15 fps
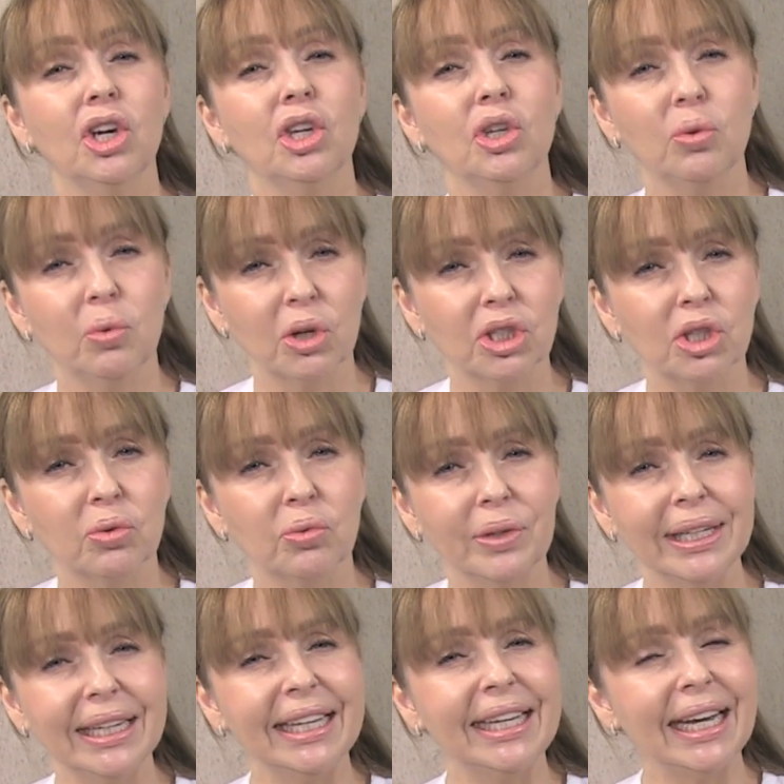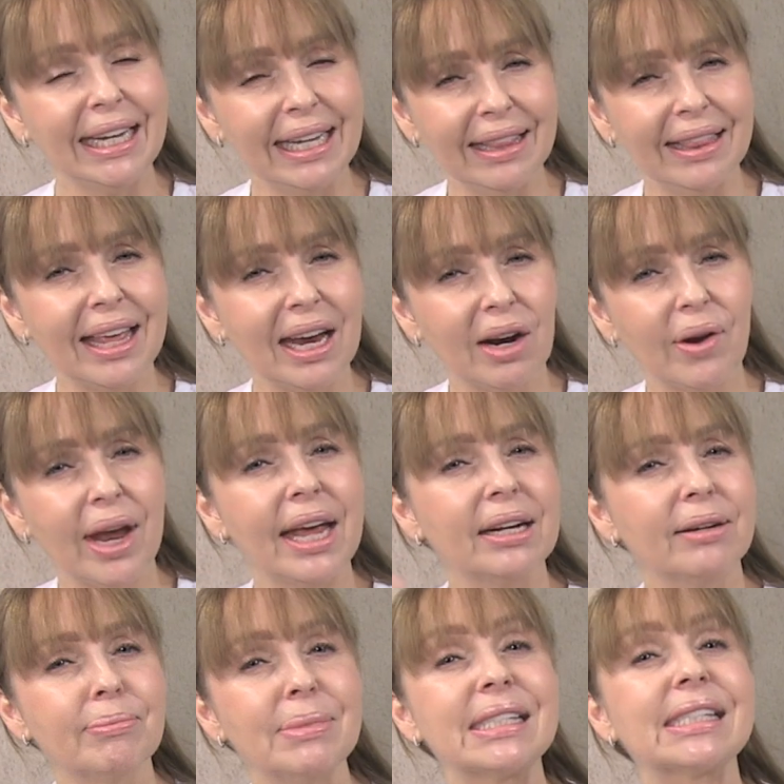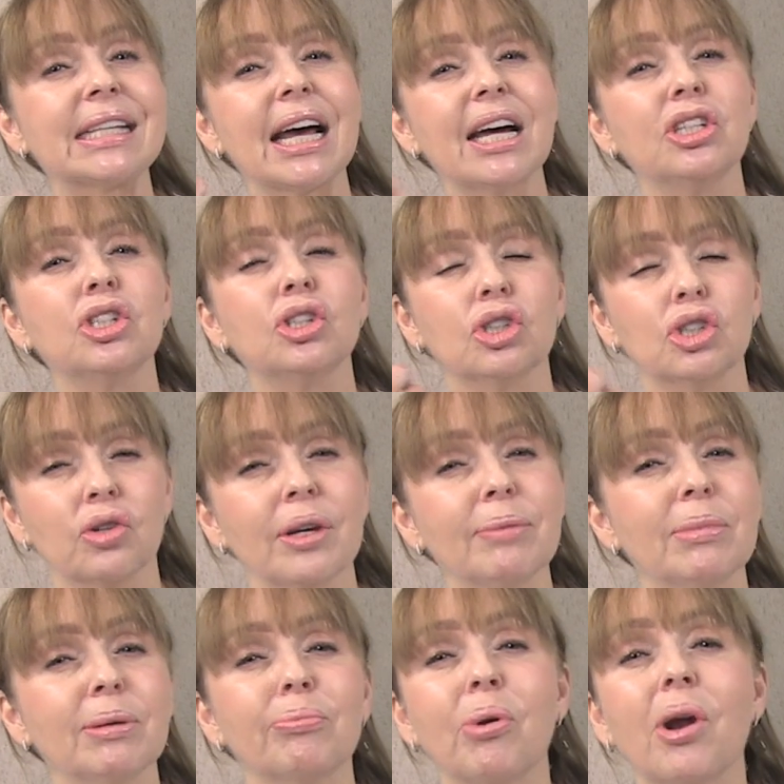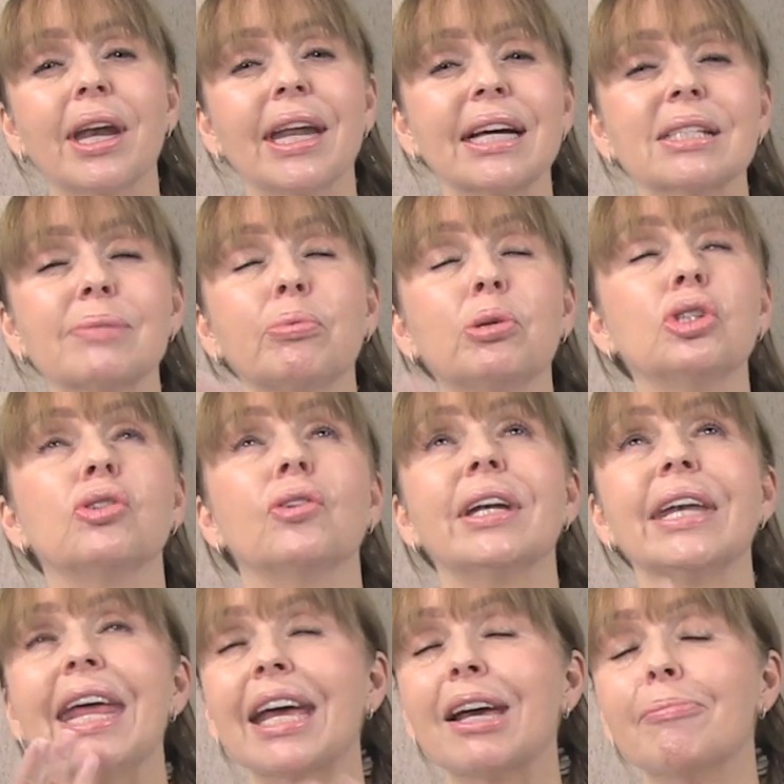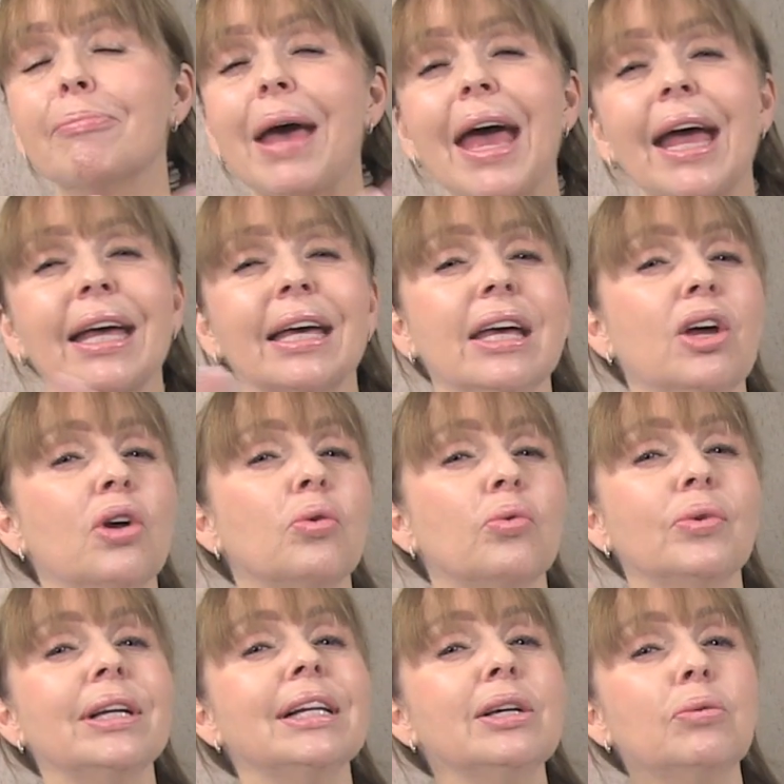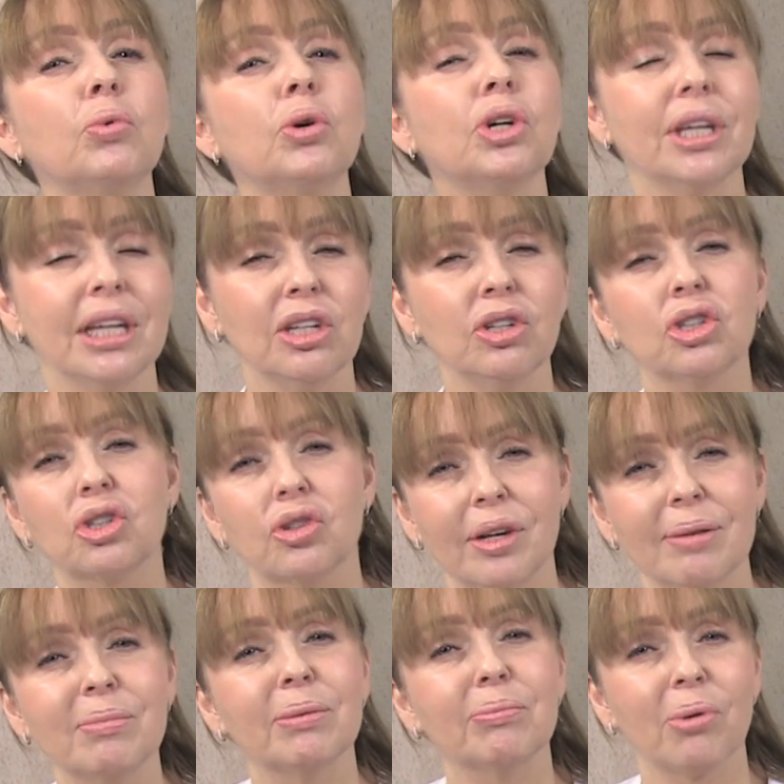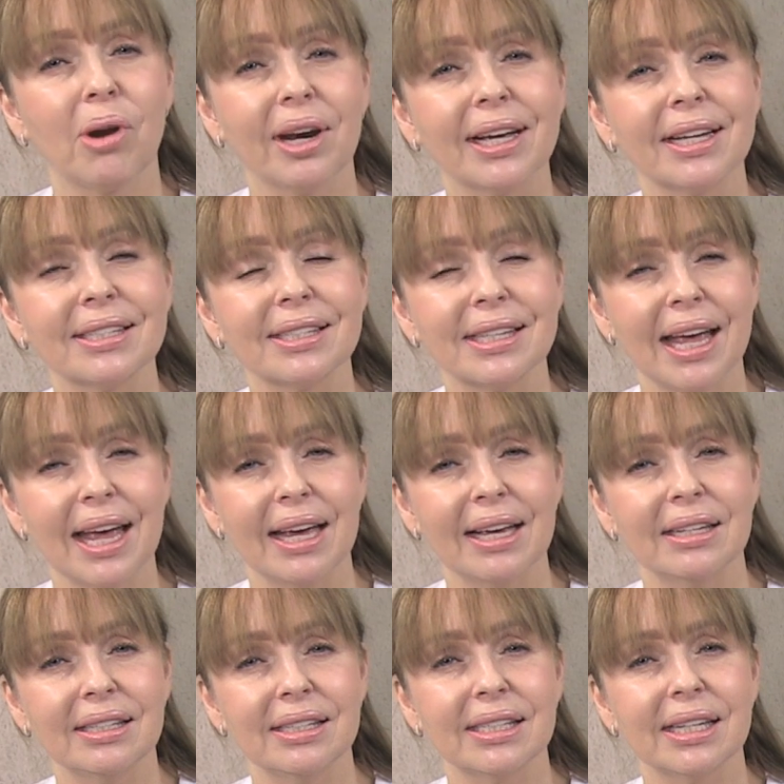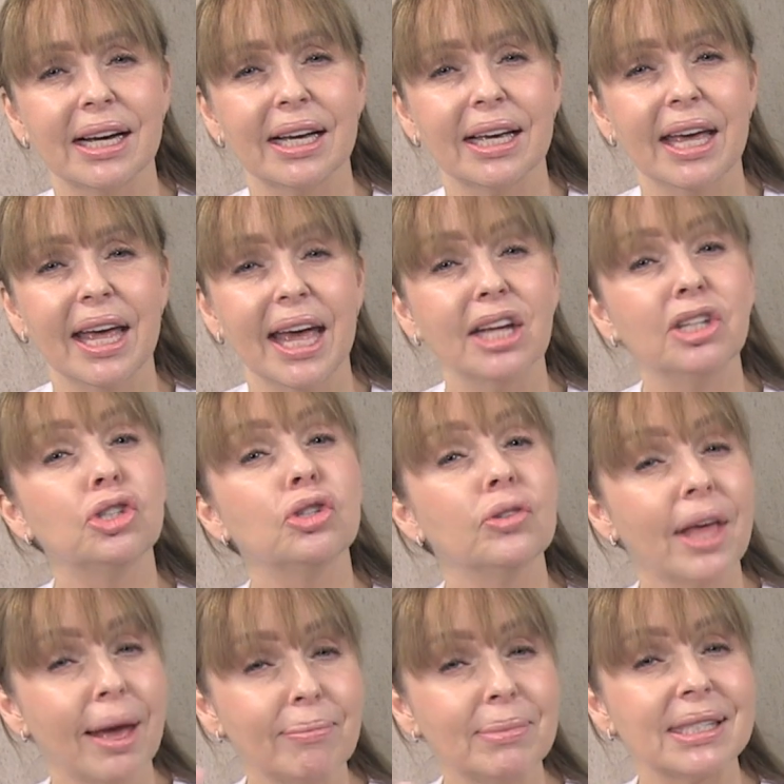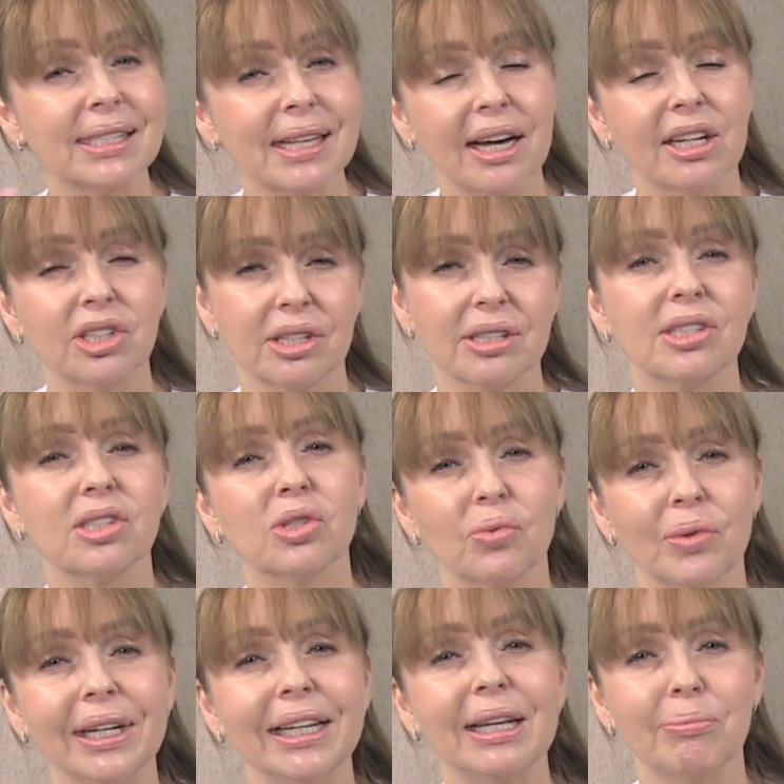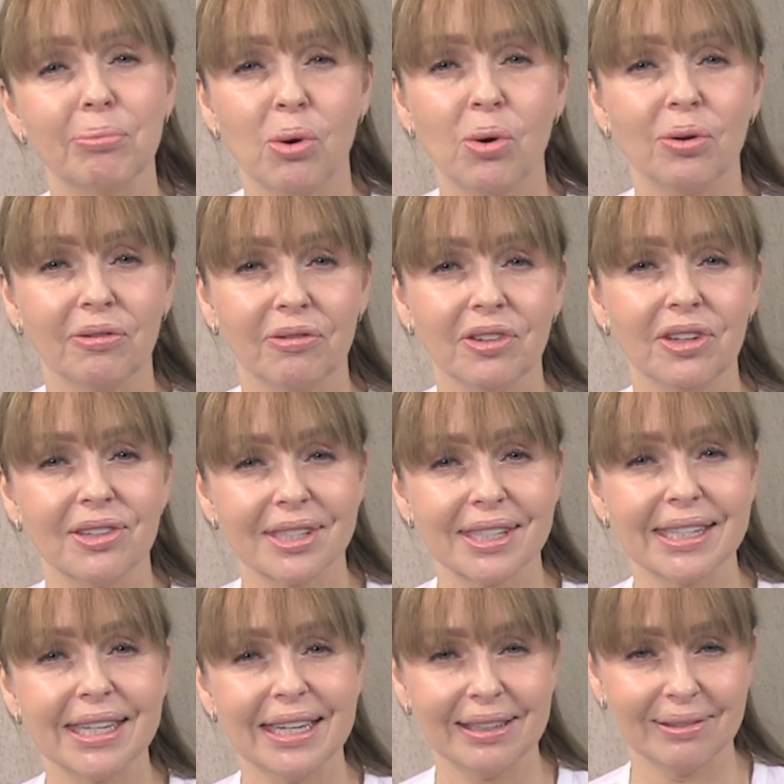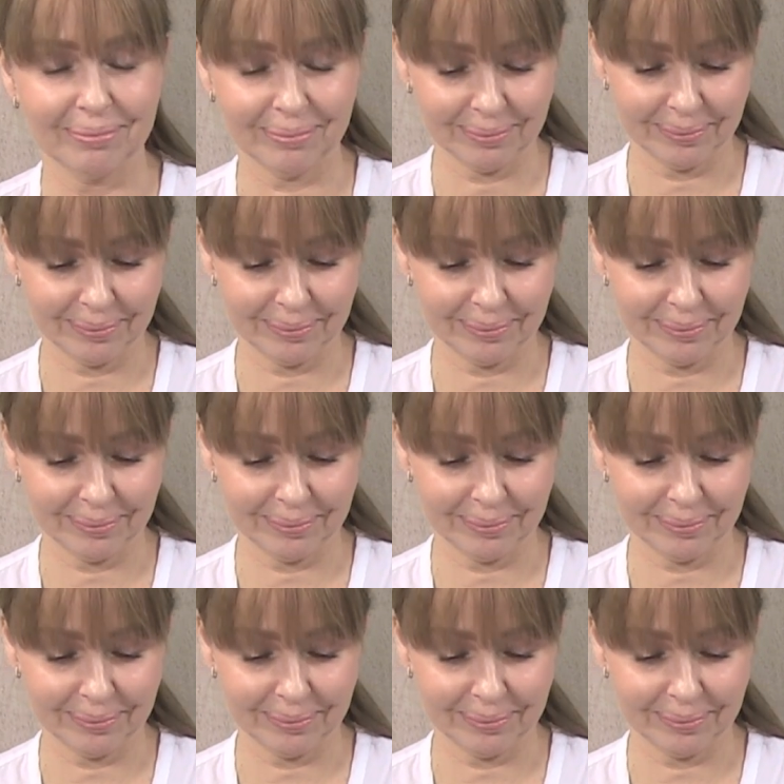You want to really get in there and massage your treatment products, put your neck back, really work in your treatment products and do that massage because it's really important for your skin.